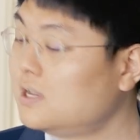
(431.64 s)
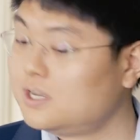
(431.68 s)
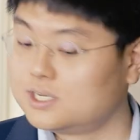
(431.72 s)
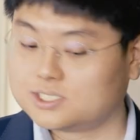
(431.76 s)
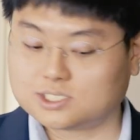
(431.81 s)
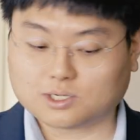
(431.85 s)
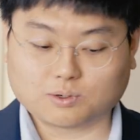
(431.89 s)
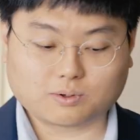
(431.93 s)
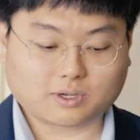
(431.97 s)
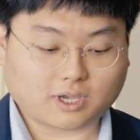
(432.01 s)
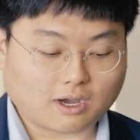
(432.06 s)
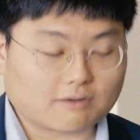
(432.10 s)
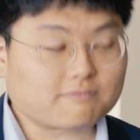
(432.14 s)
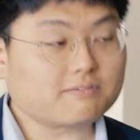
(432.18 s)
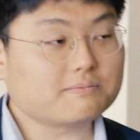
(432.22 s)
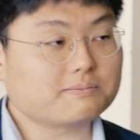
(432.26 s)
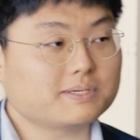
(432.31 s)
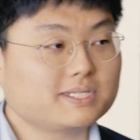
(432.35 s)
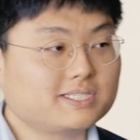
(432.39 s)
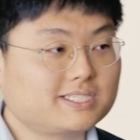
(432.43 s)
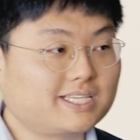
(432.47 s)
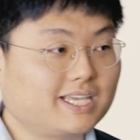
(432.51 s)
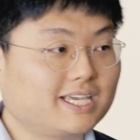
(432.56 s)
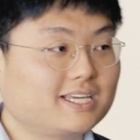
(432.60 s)
So
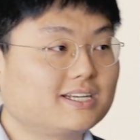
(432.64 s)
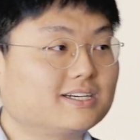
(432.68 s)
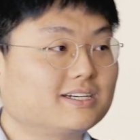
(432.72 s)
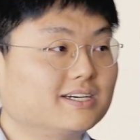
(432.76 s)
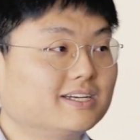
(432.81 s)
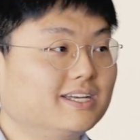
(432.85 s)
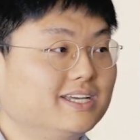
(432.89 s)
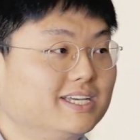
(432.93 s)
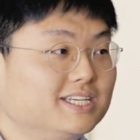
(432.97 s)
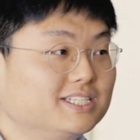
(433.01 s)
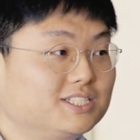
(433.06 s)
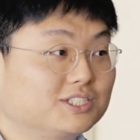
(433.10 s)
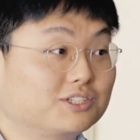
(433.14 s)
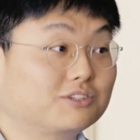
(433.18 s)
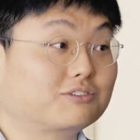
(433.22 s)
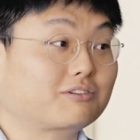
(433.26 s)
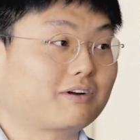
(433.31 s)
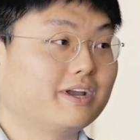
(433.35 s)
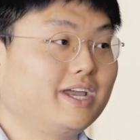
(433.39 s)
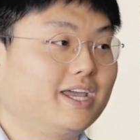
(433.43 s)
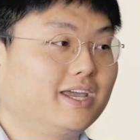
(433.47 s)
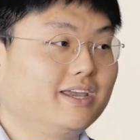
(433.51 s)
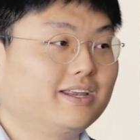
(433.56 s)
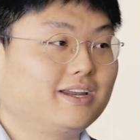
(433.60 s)
government data is
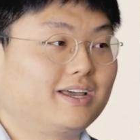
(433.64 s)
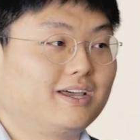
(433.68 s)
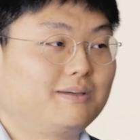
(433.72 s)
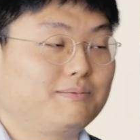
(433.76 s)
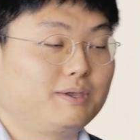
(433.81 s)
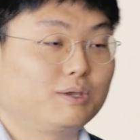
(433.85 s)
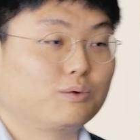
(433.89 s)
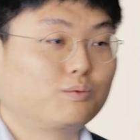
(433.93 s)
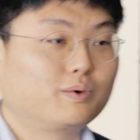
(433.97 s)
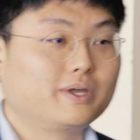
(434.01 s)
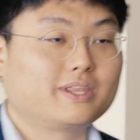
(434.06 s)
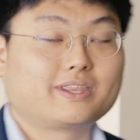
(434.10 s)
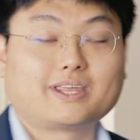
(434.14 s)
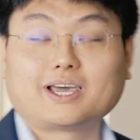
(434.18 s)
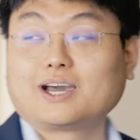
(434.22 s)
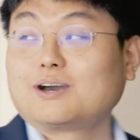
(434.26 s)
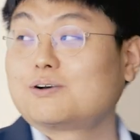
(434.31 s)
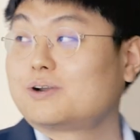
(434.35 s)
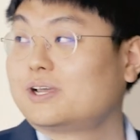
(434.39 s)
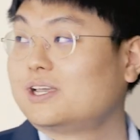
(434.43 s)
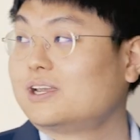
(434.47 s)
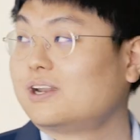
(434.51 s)
great. I mean, without